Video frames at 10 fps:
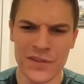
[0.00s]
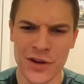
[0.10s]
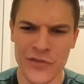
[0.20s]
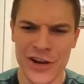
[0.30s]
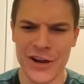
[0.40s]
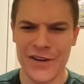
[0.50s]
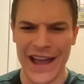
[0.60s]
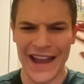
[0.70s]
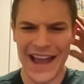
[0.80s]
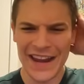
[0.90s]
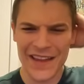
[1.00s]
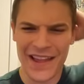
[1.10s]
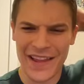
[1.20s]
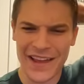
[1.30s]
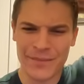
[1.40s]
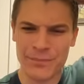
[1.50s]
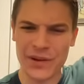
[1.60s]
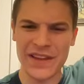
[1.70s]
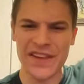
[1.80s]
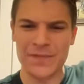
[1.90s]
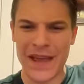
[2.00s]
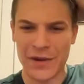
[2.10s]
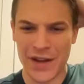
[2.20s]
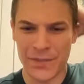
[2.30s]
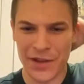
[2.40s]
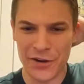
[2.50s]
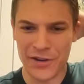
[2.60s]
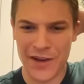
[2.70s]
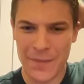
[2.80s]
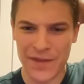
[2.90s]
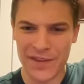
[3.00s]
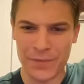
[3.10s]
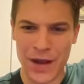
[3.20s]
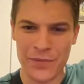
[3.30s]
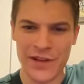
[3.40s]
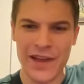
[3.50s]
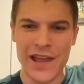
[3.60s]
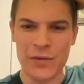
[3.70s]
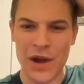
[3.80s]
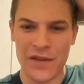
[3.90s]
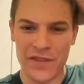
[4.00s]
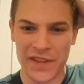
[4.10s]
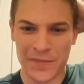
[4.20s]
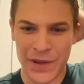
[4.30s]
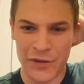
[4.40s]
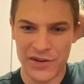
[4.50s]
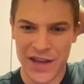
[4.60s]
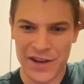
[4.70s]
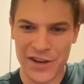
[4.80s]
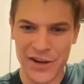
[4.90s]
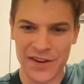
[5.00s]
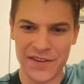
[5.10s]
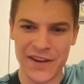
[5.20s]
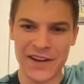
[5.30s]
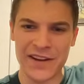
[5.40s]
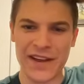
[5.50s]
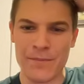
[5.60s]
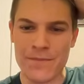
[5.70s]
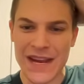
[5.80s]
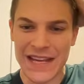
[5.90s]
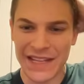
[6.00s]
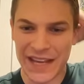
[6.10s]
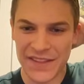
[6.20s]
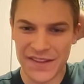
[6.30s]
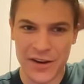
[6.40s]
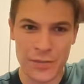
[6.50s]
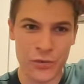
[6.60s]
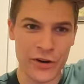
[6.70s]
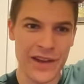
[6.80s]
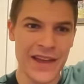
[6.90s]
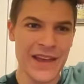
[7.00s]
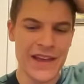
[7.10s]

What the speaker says: So over here, I kind of like bringing this penguin up here to grab this property, rather than this penguin down here, because then you can immediately get this airport.